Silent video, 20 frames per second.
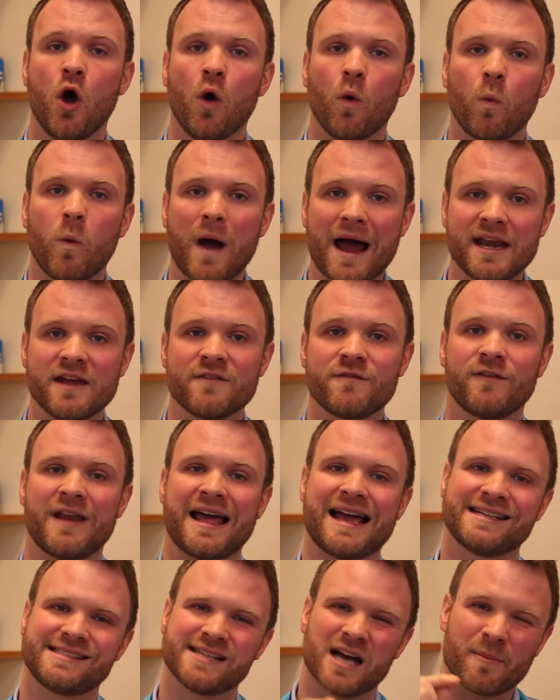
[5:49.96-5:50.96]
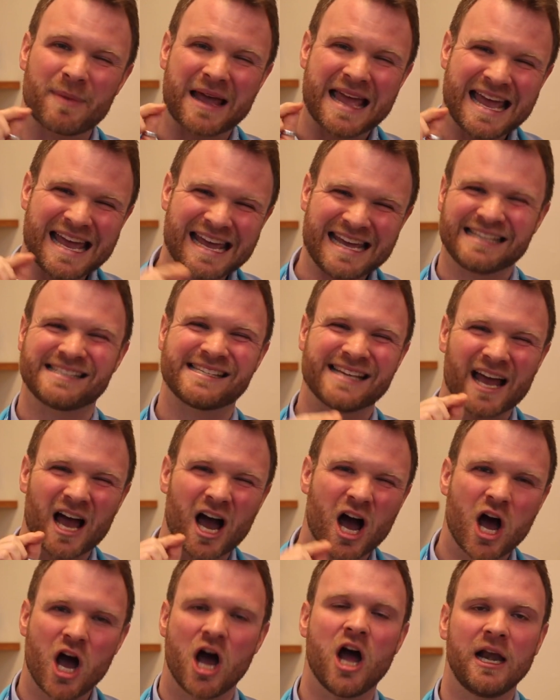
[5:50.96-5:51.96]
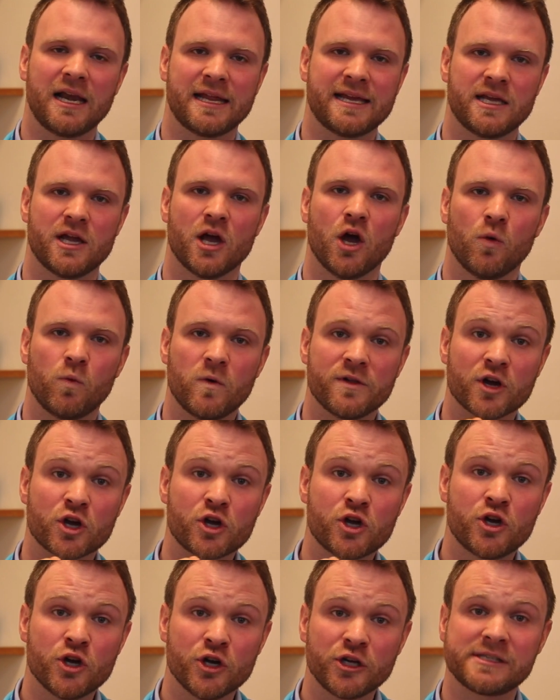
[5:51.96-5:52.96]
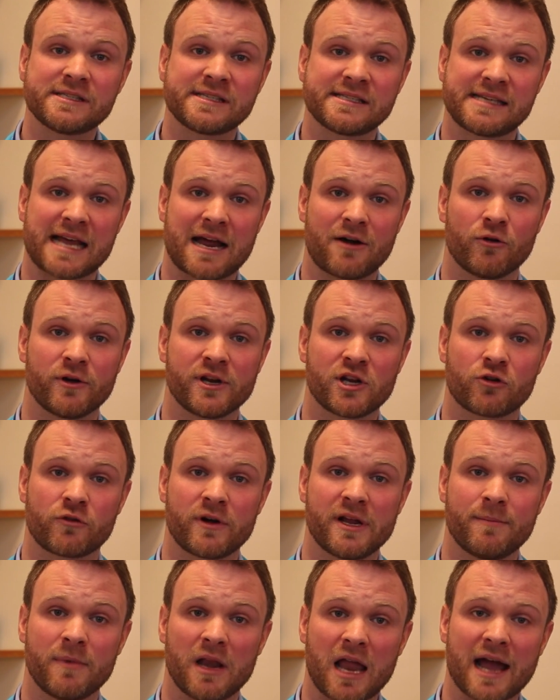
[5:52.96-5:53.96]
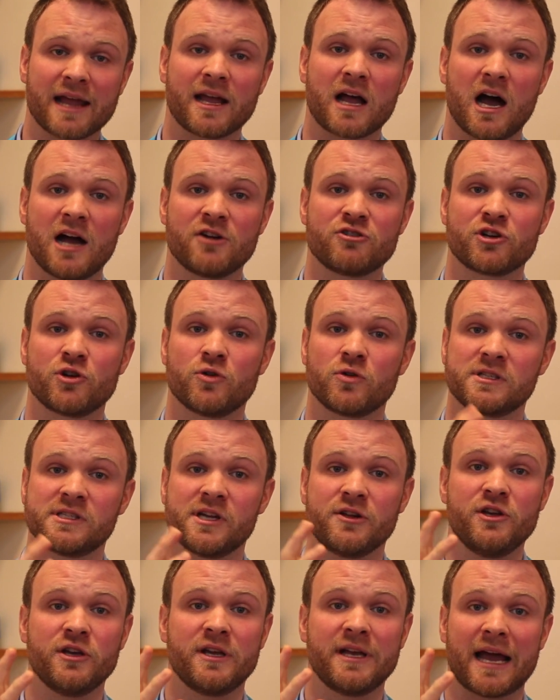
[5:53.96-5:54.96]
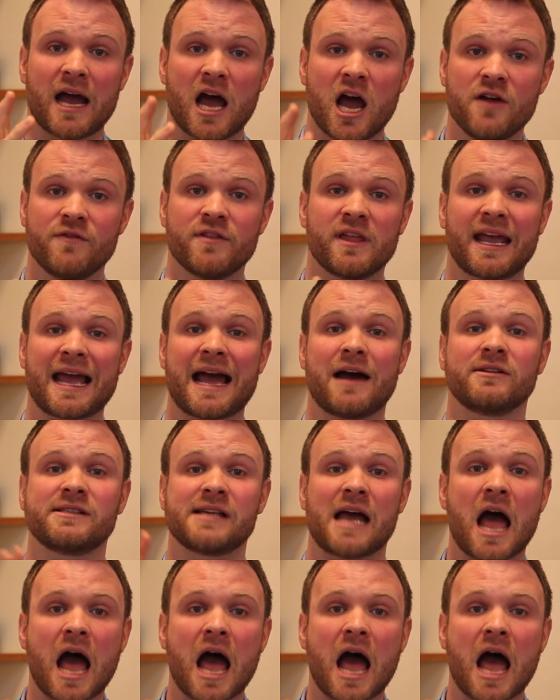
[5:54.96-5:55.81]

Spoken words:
When it flares up, hit it early with a good steroid cream like hydrocortisone you can get over the counter